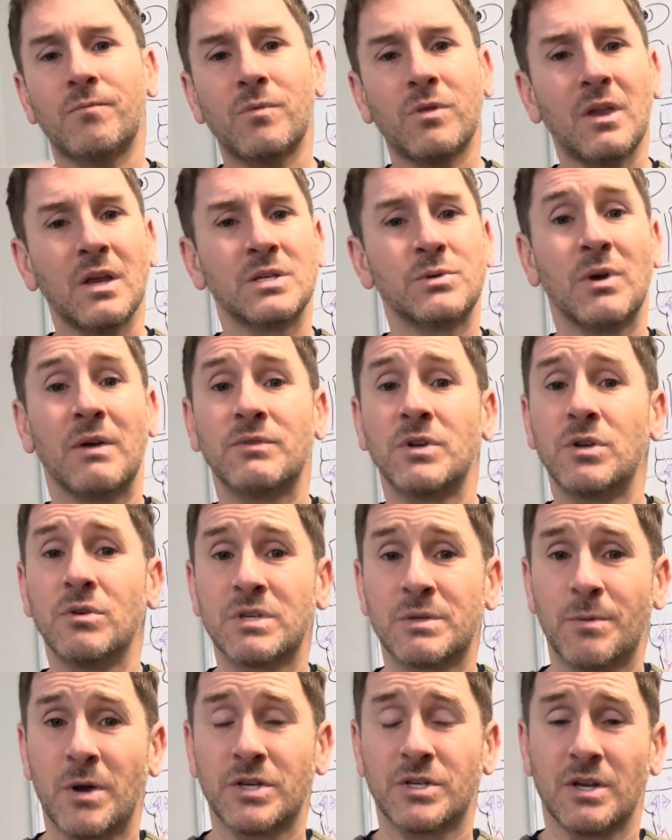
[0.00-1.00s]
So we have to do
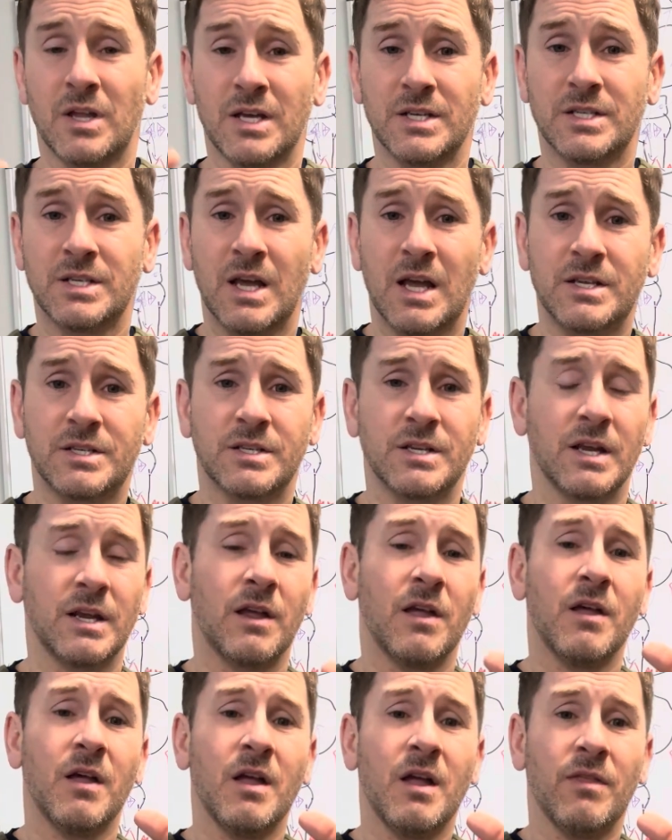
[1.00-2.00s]
specialized
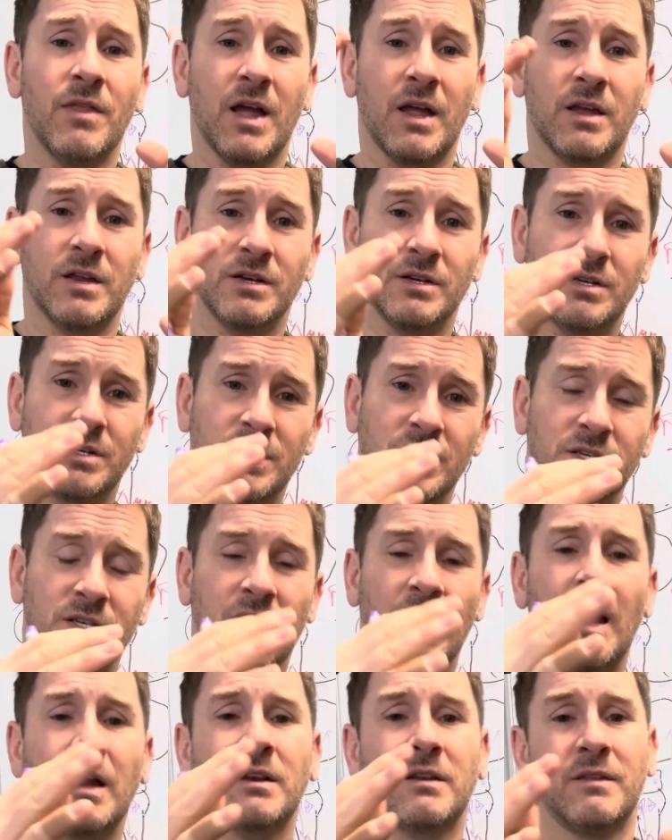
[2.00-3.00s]
testing that can
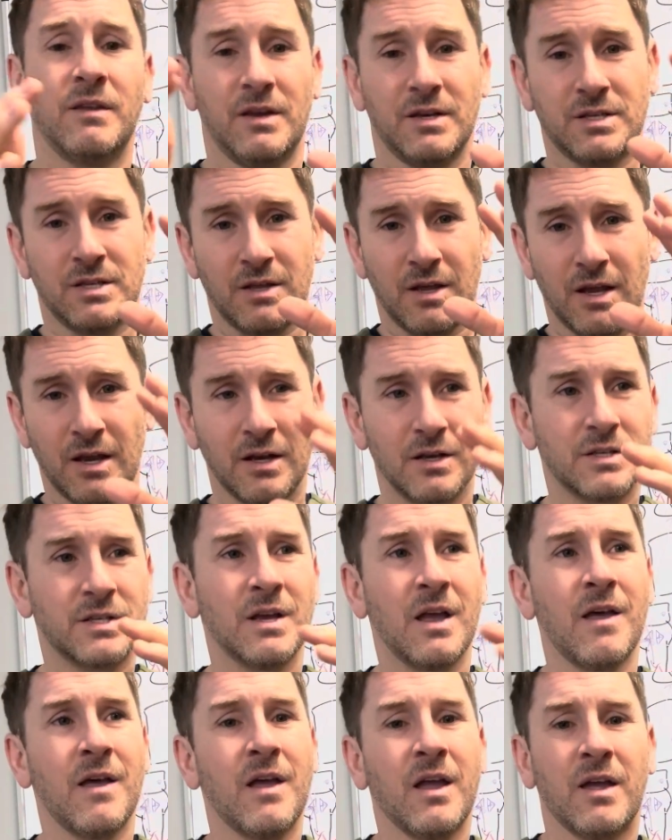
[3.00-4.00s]
detect these things,
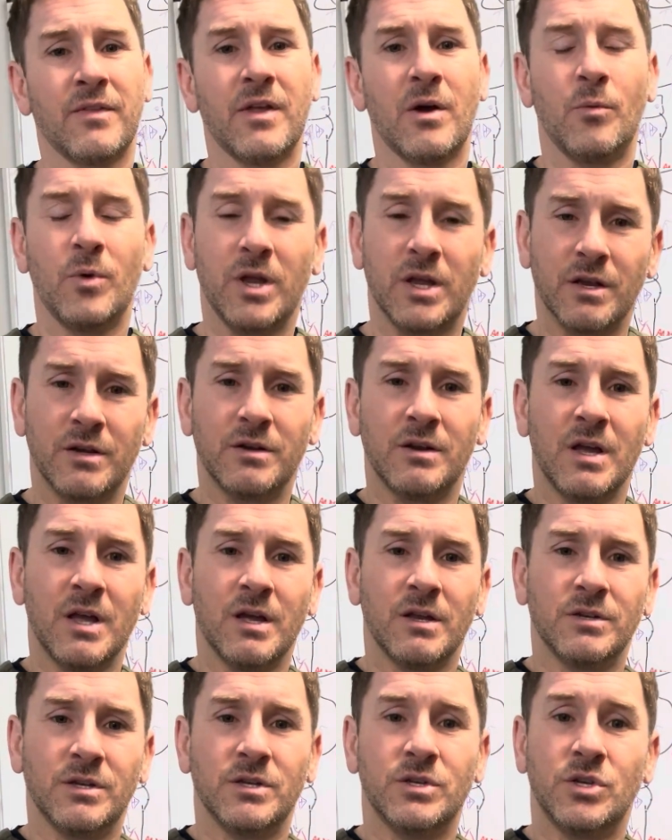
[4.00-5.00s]
and then we can
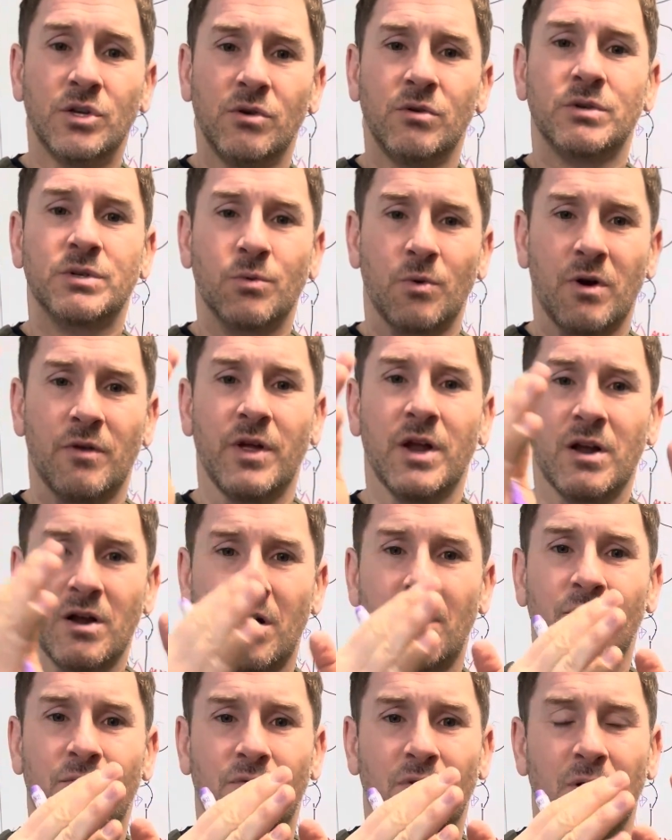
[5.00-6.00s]
deduce where they
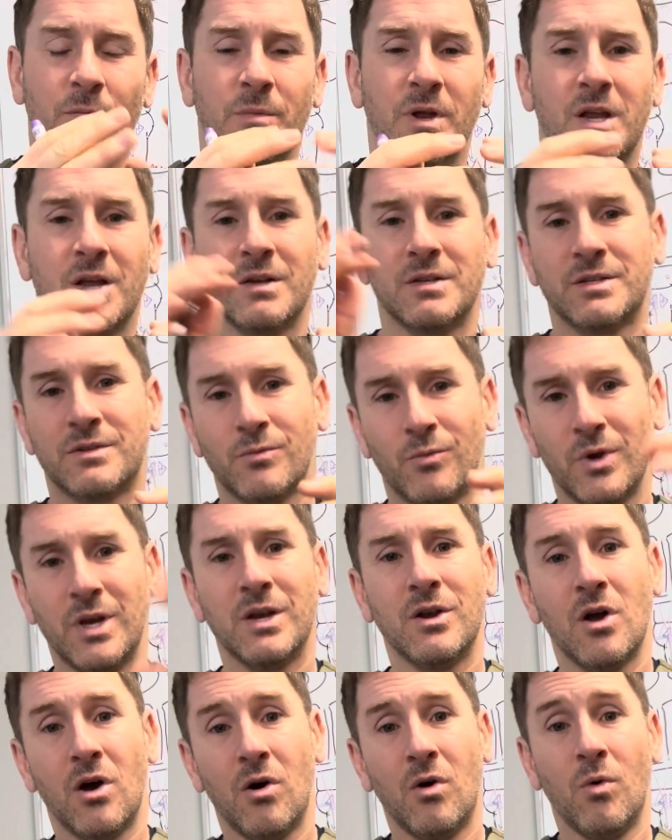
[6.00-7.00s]
come from because we
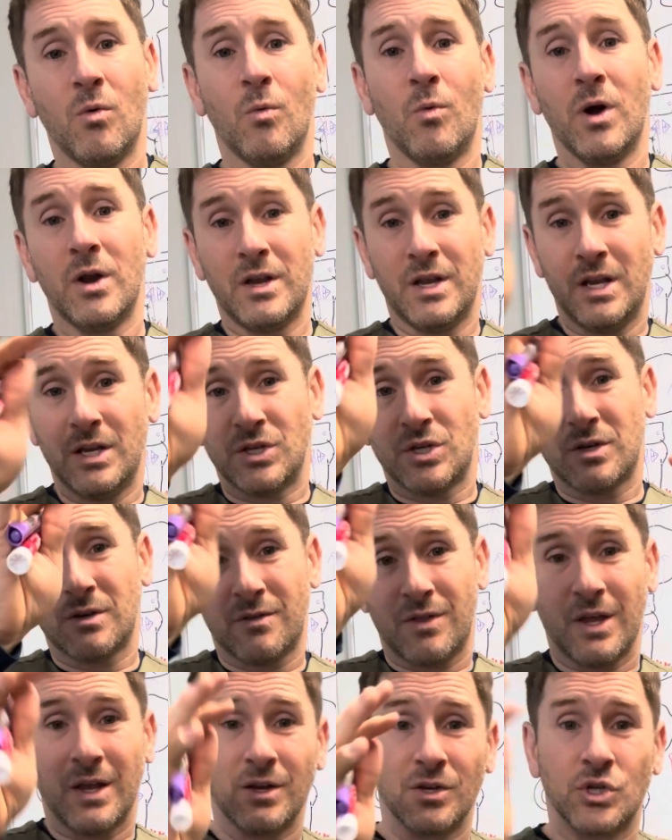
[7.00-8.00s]
know what each
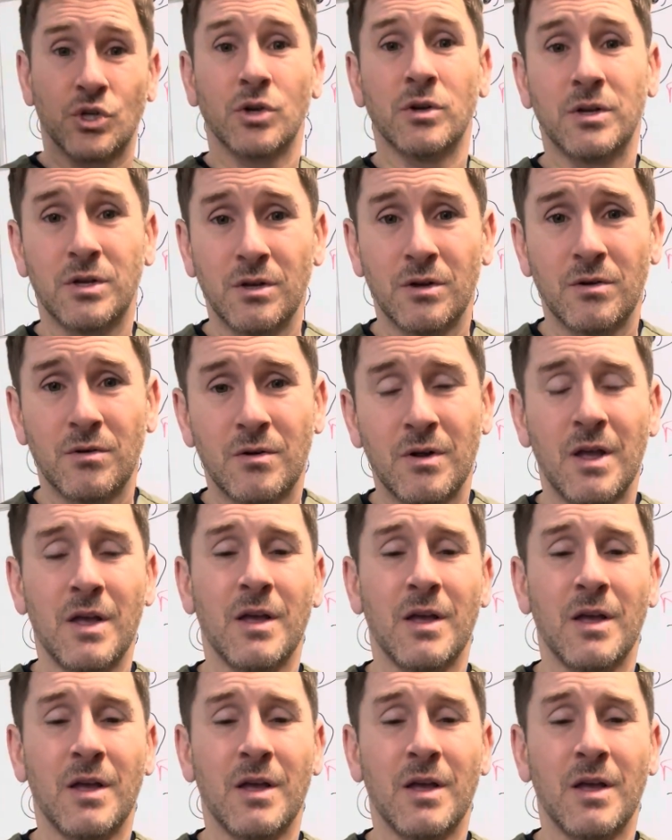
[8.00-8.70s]
thing should do.